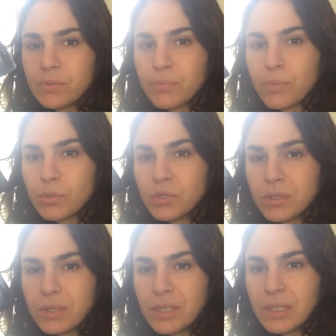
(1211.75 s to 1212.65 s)
you
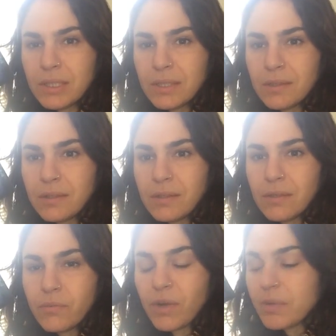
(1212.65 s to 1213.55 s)
emotionally,
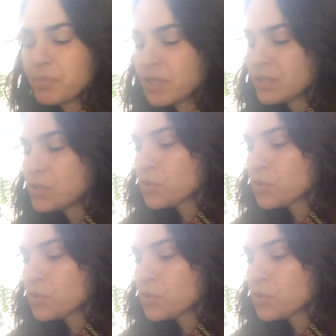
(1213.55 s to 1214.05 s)
right? Because